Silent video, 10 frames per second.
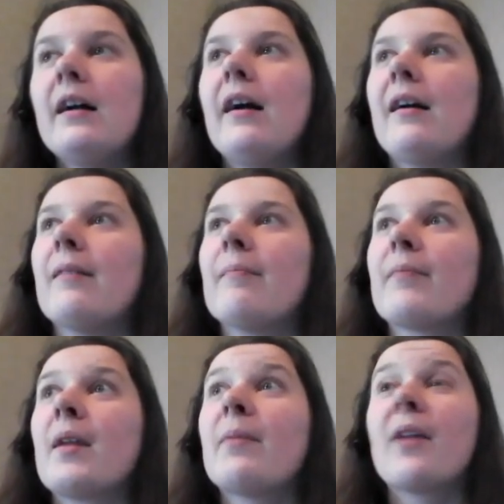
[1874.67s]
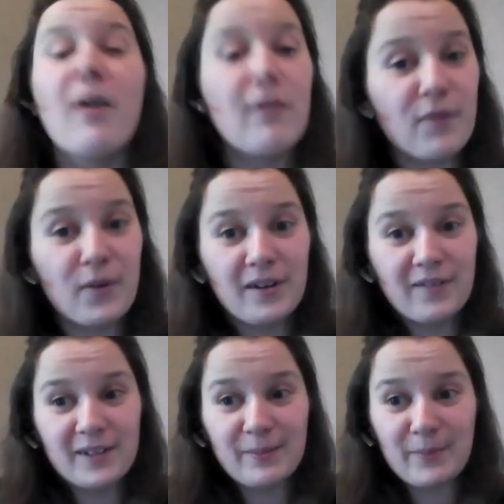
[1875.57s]
But all 4 of
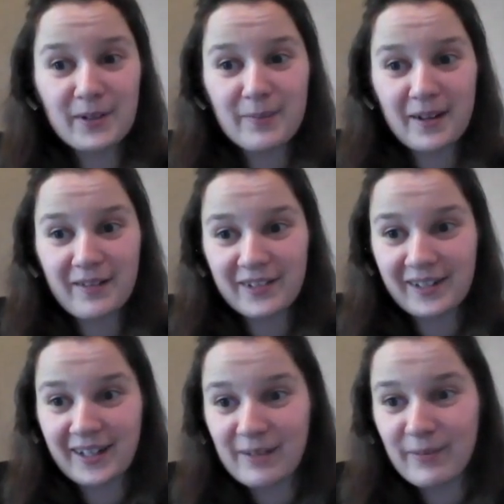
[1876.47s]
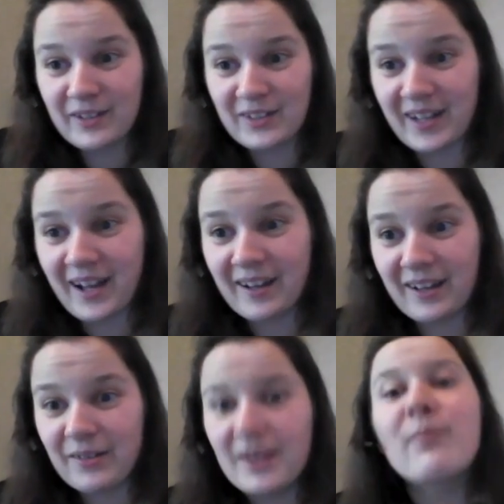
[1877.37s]
us murder mavens are going to be in
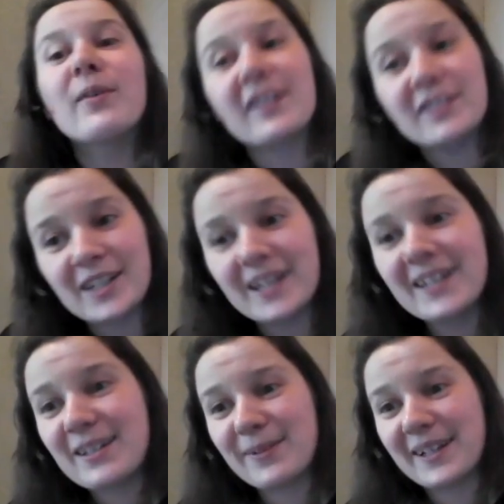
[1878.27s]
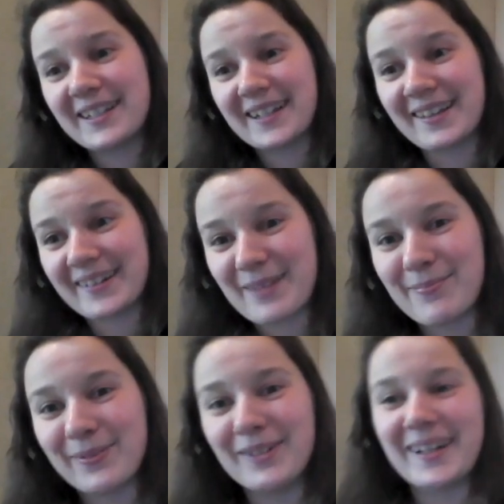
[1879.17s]
Chicago. It was our chance to play together, and I
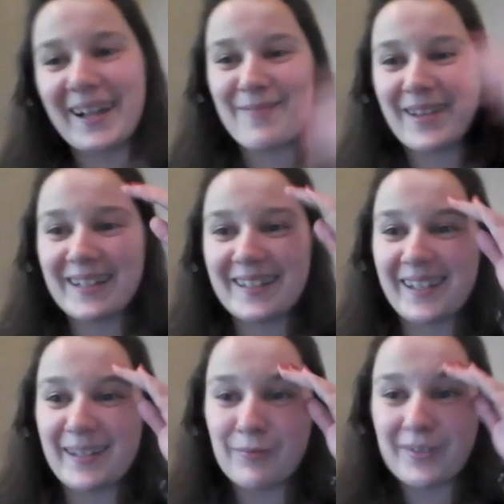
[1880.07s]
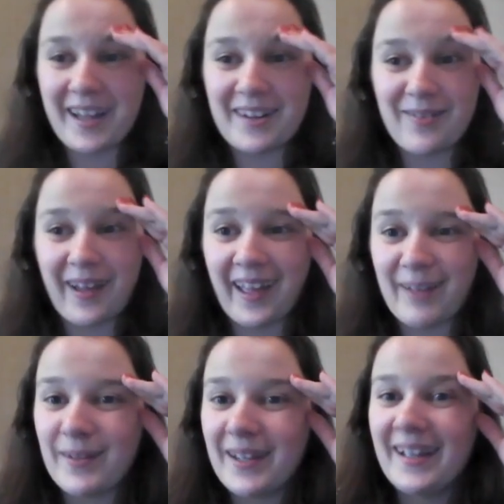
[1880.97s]
blew it. I made a team right away
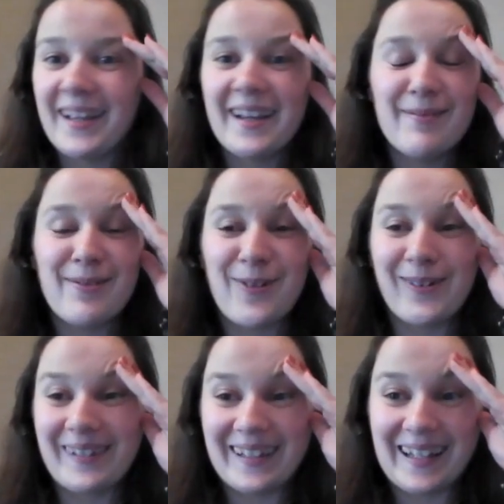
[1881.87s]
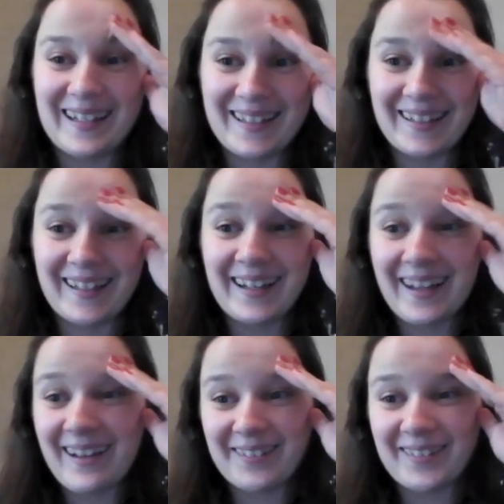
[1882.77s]
before realizing like
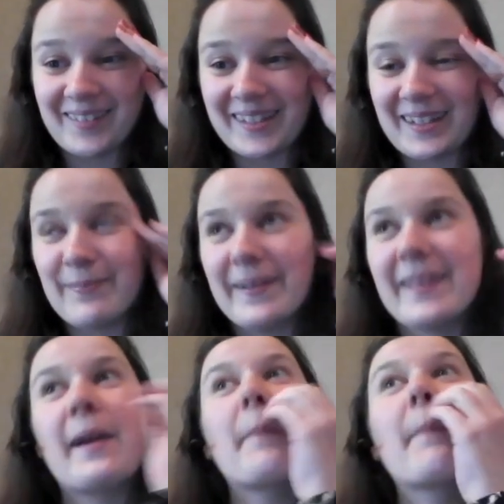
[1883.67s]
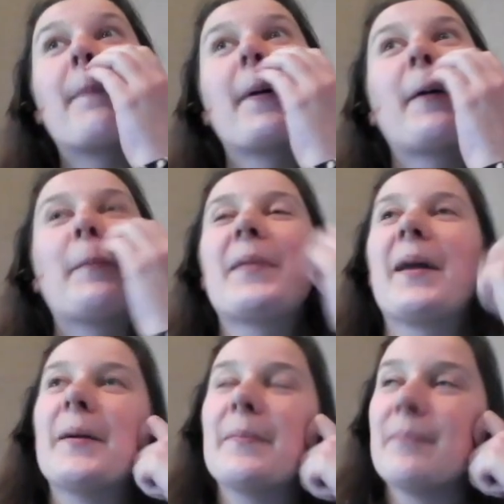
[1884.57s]
everyone was going to be there. But
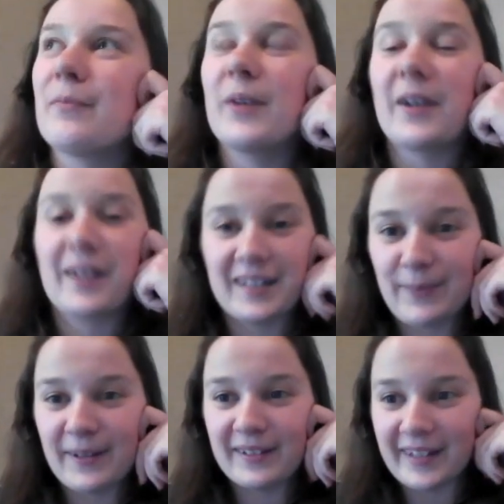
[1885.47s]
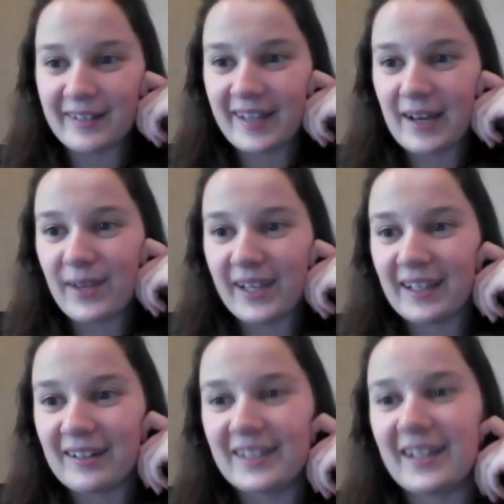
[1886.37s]
we are going to spend a lot of time hanging
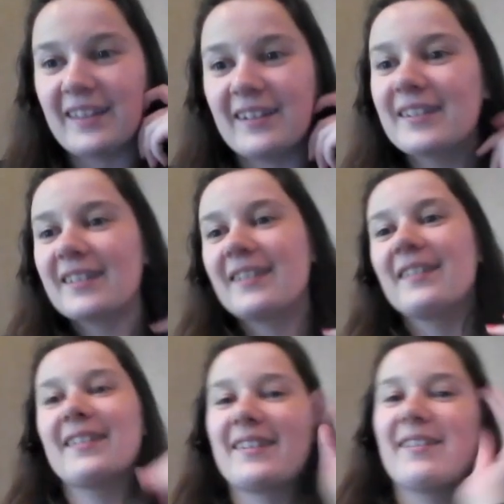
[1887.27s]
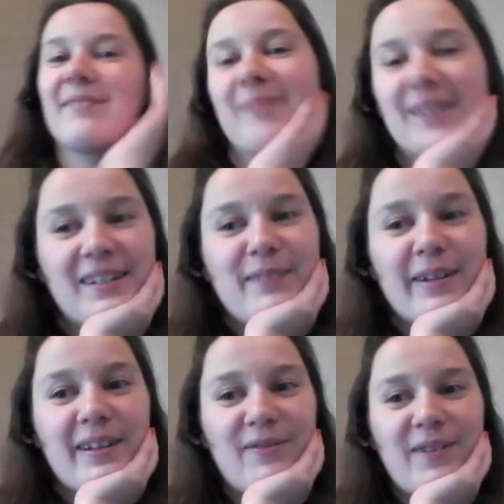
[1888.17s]
out together, so it's going to be a
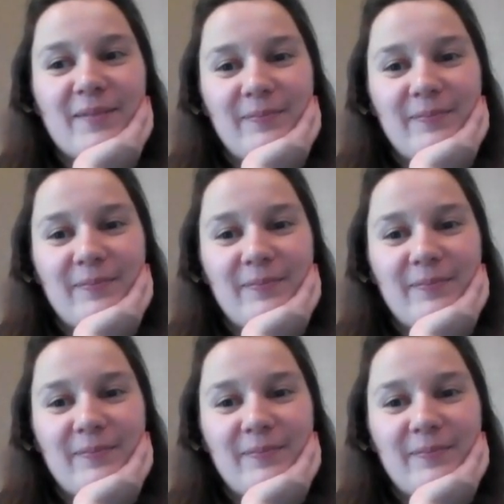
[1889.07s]
lot of fun.